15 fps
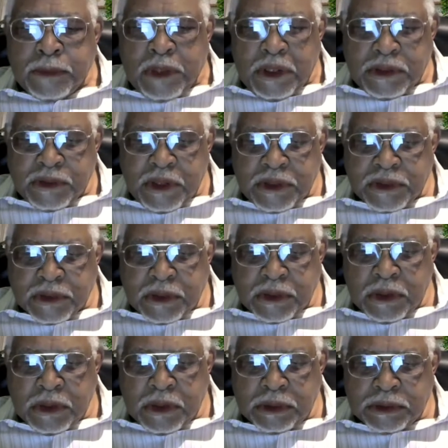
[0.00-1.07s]
It's just
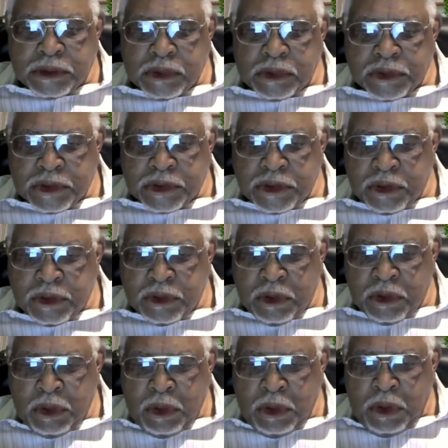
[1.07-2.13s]
good to see
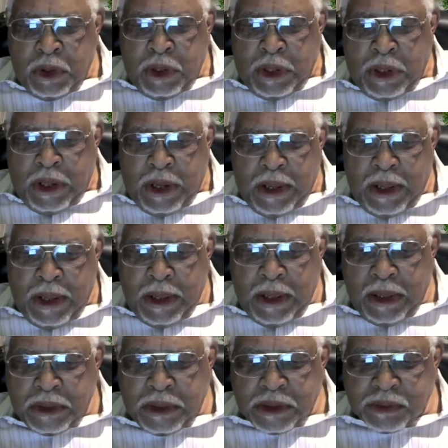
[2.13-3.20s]

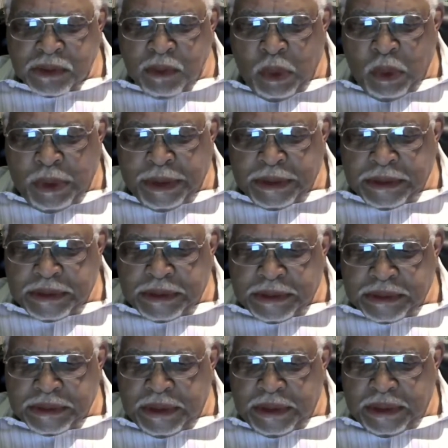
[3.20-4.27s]
you this morning,
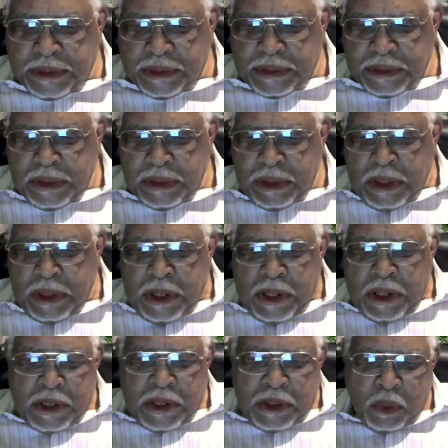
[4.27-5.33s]
and
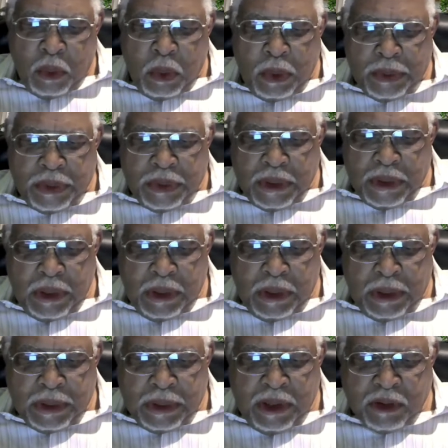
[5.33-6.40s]
knowing that
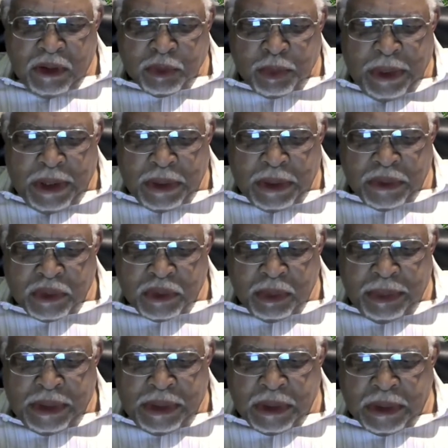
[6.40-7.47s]
God has spared us to
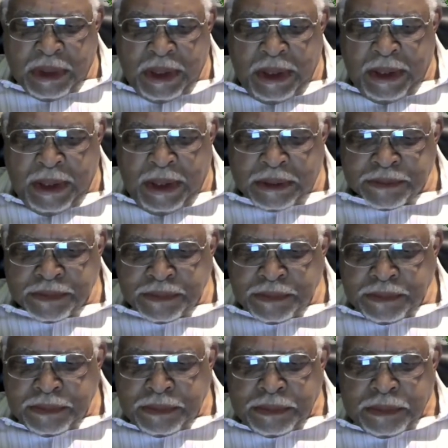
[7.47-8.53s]
meet again,
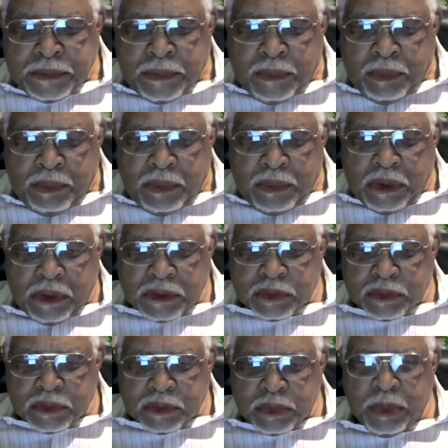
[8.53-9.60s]

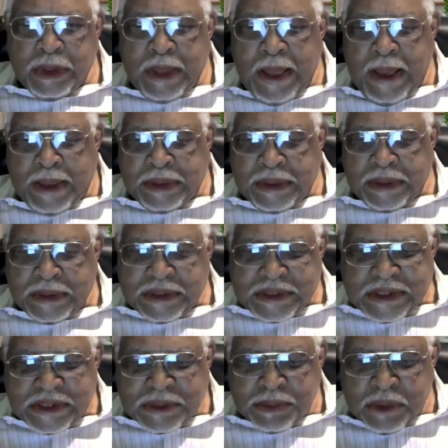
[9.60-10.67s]
because we realize that
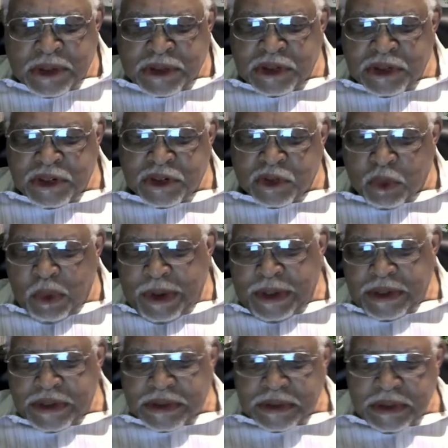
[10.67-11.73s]
it's His mercy and His
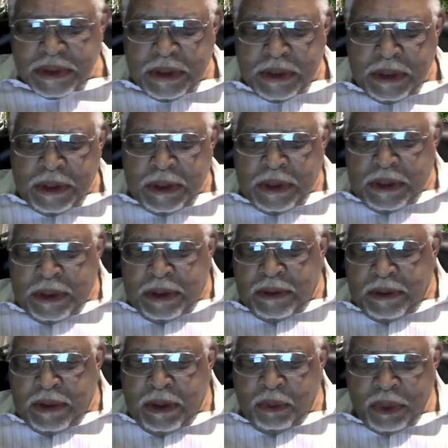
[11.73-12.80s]
grace
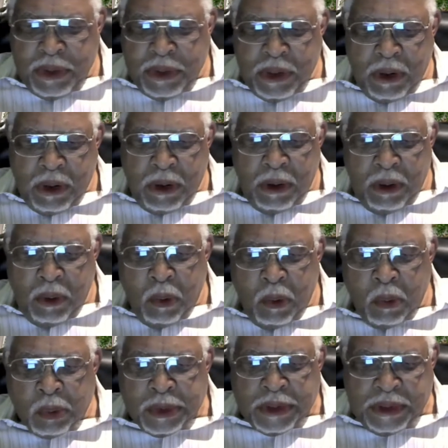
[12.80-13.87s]
that we are
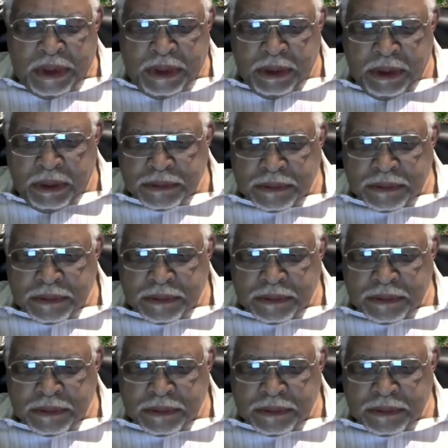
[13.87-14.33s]
all here.